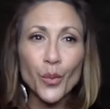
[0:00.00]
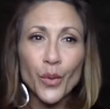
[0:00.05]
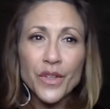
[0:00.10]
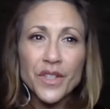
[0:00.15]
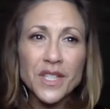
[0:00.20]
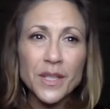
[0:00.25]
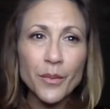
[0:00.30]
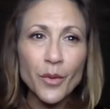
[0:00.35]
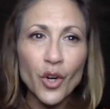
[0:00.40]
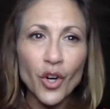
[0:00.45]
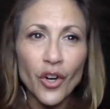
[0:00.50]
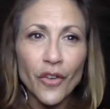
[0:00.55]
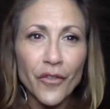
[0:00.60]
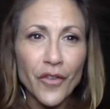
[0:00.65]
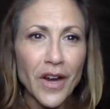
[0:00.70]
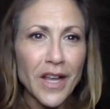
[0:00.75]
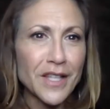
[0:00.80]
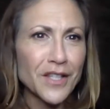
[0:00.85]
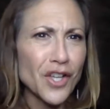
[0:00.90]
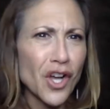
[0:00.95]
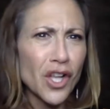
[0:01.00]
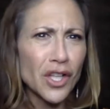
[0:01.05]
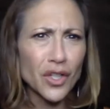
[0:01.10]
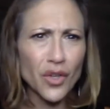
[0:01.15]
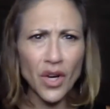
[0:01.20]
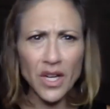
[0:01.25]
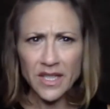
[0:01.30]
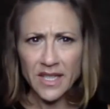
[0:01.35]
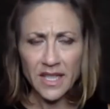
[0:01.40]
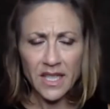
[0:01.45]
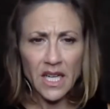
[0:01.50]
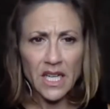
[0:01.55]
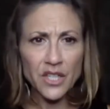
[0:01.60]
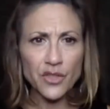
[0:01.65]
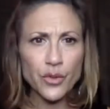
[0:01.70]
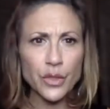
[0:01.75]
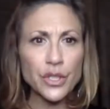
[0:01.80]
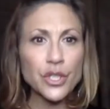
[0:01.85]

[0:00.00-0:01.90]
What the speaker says: with some girlfriends all across the country.